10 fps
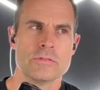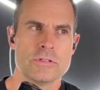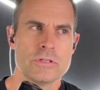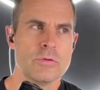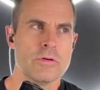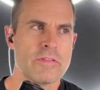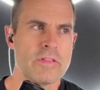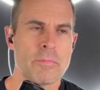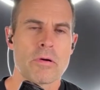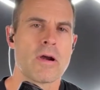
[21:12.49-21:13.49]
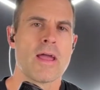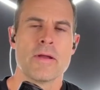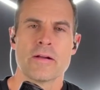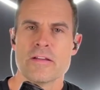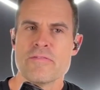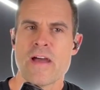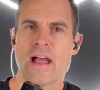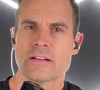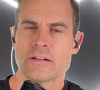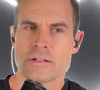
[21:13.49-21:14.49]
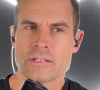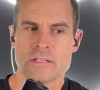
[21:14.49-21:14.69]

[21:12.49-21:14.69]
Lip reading: Two of the primary factors